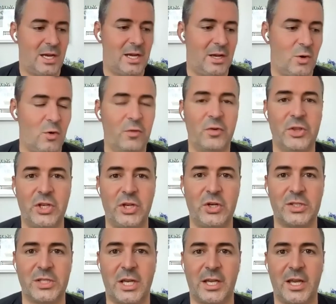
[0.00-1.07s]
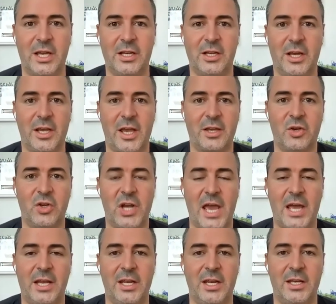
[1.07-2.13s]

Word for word: uh, over the years, I got I got good at it,